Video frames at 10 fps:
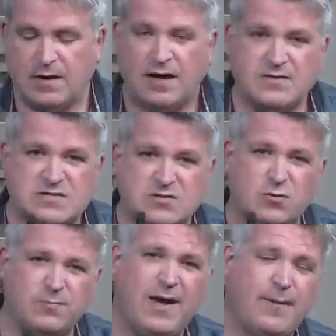And the
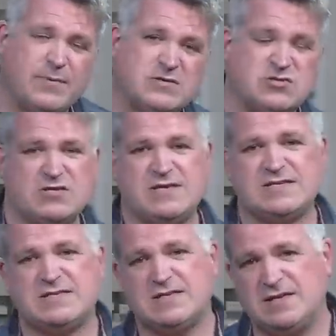storm happens,
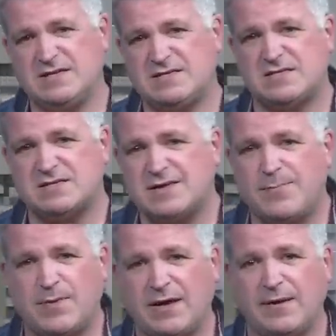Jesus is
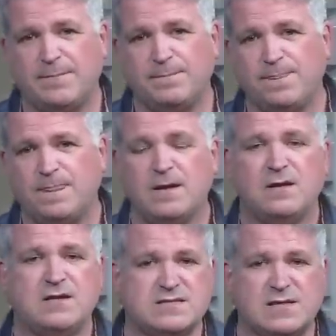sleeping.
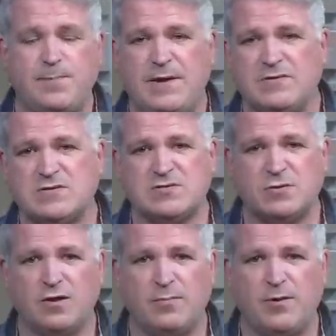He's sleeping in the
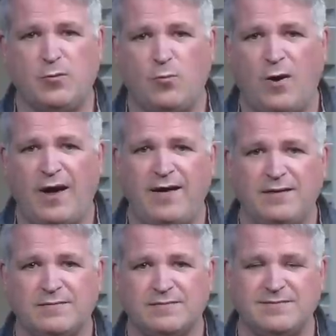stern of the boat. Why?
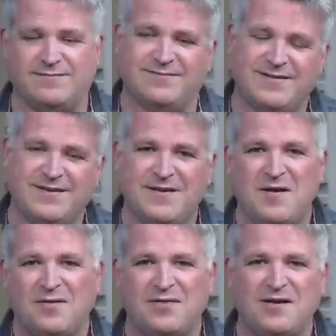
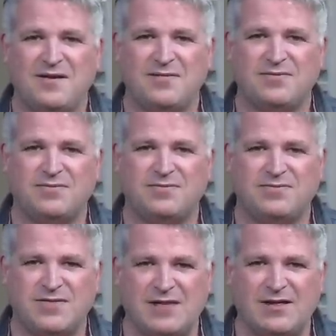The
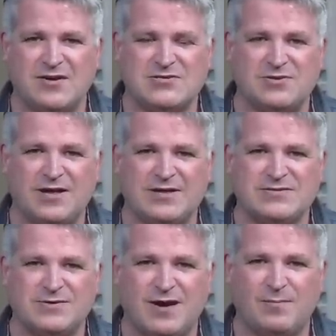theological
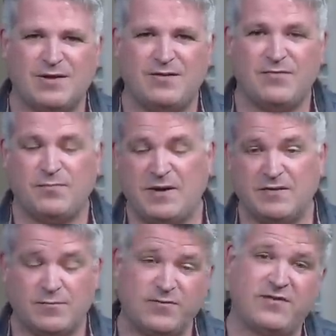answer, I believe, is
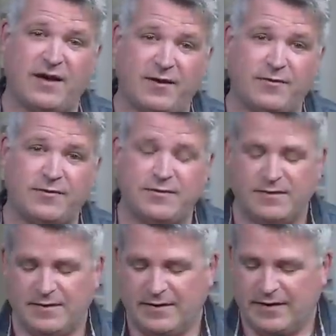because he was tired.
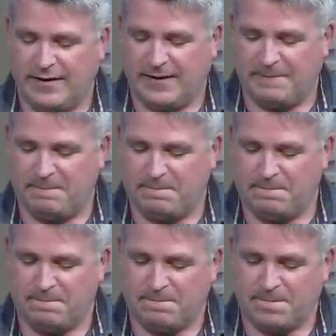Um,
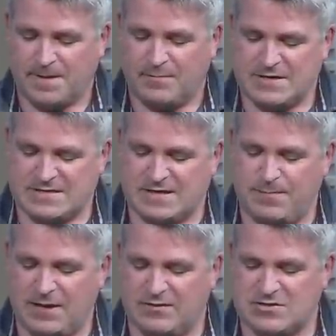but he's
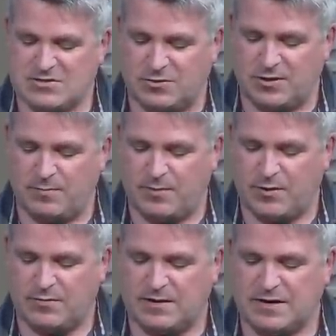sleeping in the stern of the
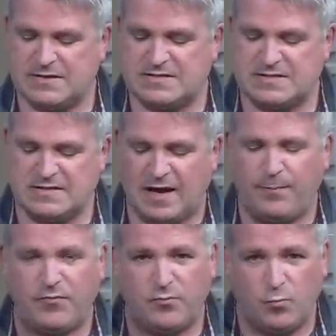boat, and his
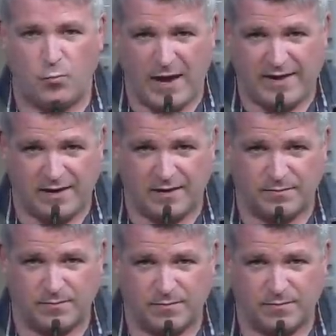disciples wake him